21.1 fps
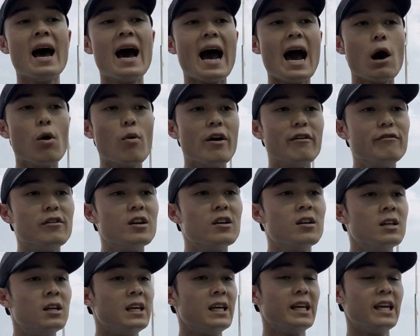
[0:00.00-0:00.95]

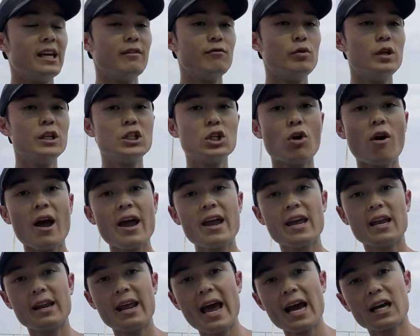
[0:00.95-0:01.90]
However, if we try
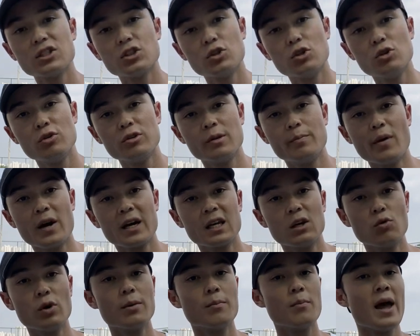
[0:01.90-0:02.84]
and execute the
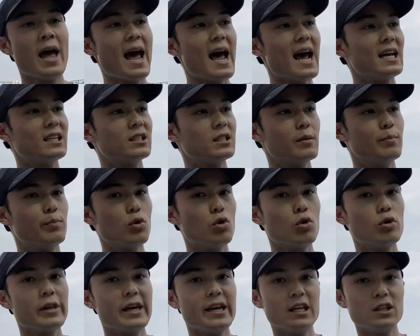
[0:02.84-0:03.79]
Buggy Whip as the
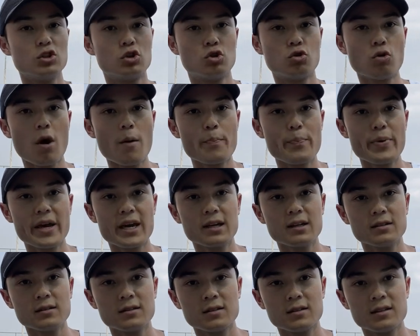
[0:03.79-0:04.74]
ball is
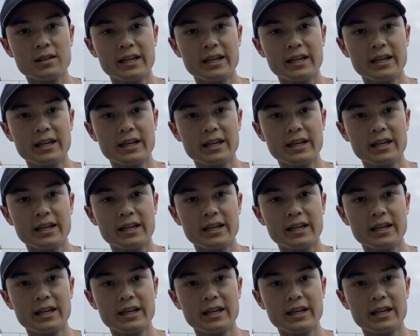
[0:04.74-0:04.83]
dropping